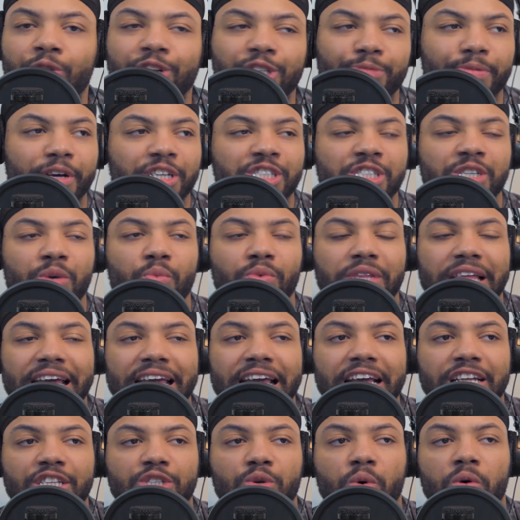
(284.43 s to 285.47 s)
especially when
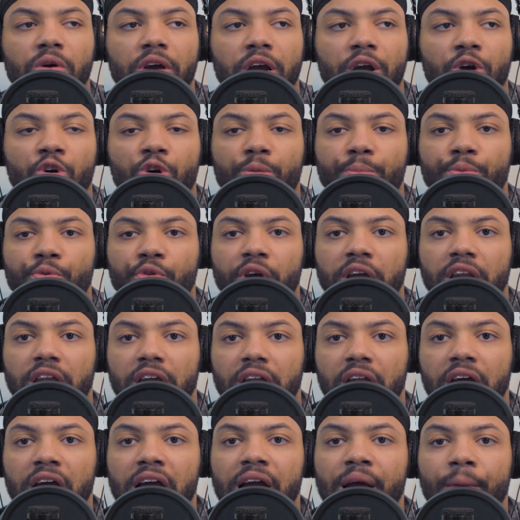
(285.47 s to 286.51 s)
they
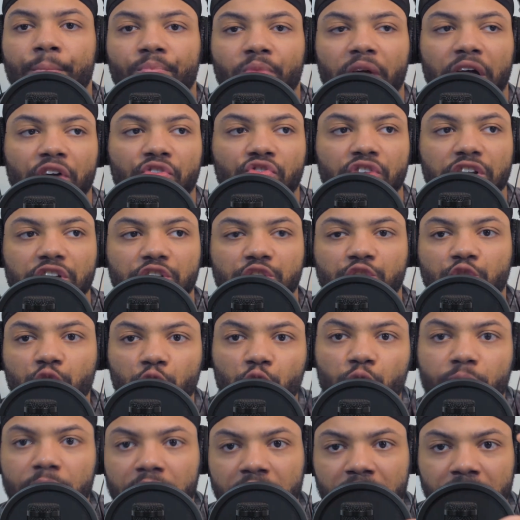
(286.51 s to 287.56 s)
incorporated like these
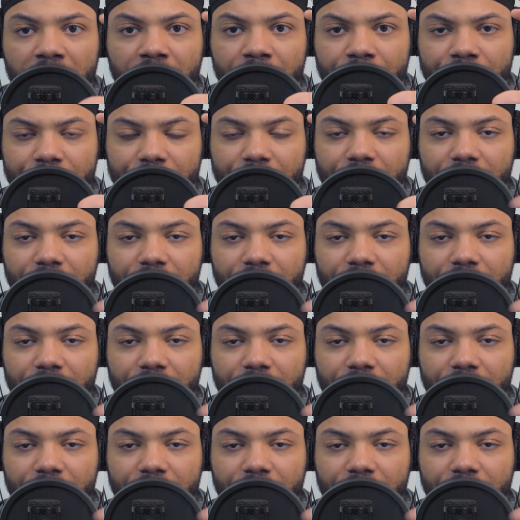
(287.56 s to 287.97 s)
zoom in